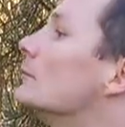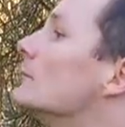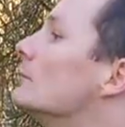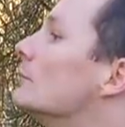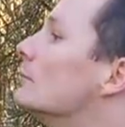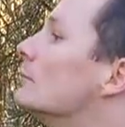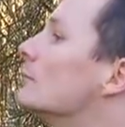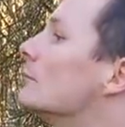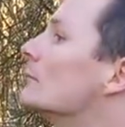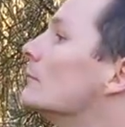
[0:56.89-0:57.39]
the
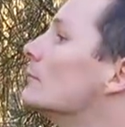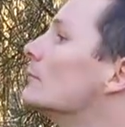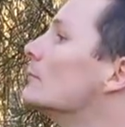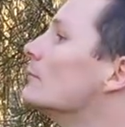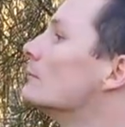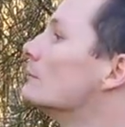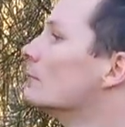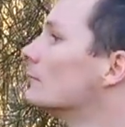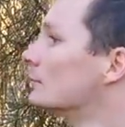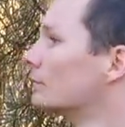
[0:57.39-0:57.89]

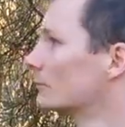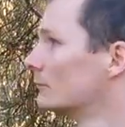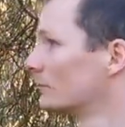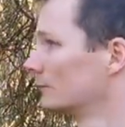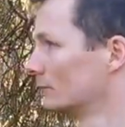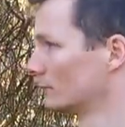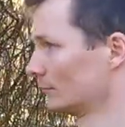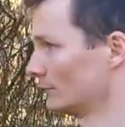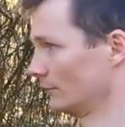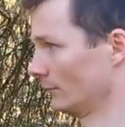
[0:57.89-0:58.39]
manuscript.
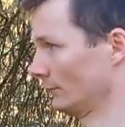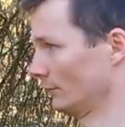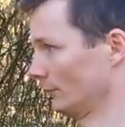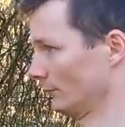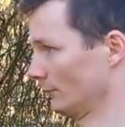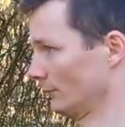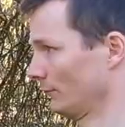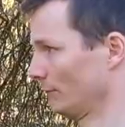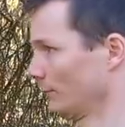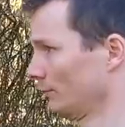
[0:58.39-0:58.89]

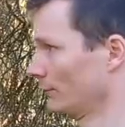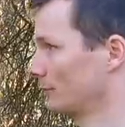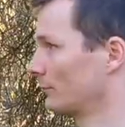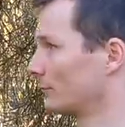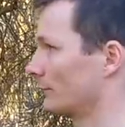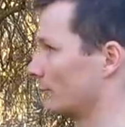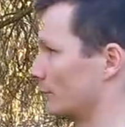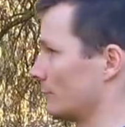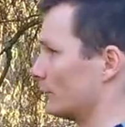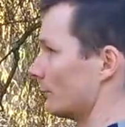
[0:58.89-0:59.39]

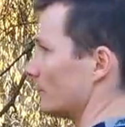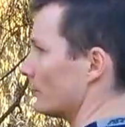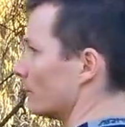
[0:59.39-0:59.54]
These days